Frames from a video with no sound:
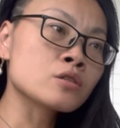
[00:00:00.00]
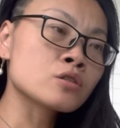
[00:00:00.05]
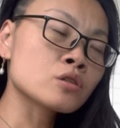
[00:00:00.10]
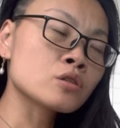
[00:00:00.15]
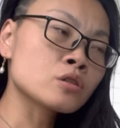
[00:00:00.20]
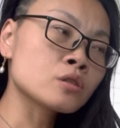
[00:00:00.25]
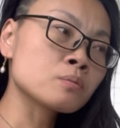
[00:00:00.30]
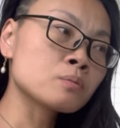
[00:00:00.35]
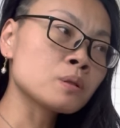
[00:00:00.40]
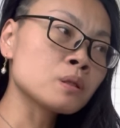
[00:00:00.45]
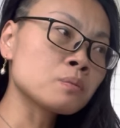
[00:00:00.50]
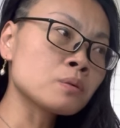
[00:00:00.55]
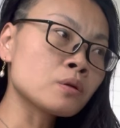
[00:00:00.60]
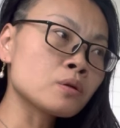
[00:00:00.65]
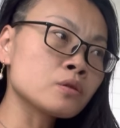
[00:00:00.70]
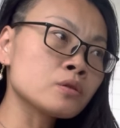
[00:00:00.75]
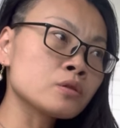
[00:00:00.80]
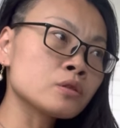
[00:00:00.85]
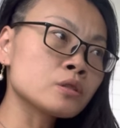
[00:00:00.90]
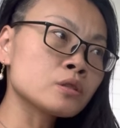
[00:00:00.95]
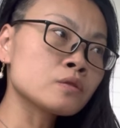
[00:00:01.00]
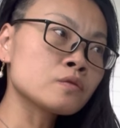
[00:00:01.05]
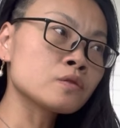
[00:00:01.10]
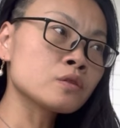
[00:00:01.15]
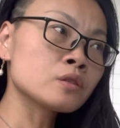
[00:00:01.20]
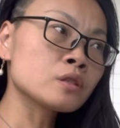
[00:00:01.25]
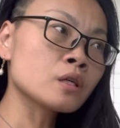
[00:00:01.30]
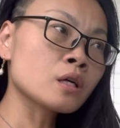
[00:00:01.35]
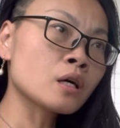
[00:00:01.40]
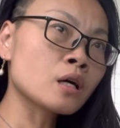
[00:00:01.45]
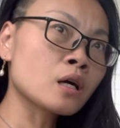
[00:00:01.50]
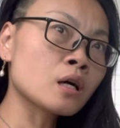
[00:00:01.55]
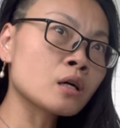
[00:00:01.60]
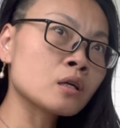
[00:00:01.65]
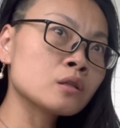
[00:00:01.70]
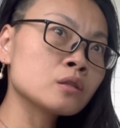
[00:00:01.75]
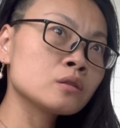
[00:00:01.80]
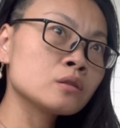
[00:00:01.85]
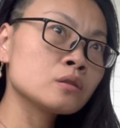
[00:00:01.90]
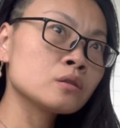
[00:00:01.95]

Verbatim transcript: certain people you just feel they are